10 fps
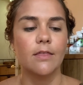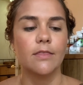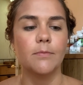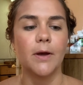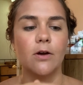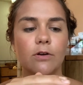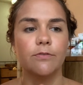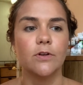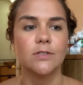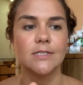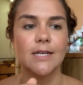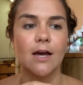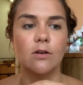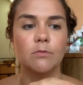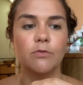the powder falls
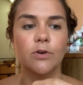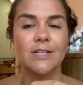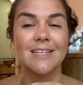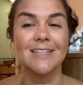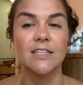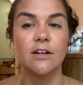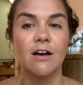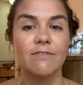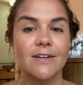down before I take the lid off,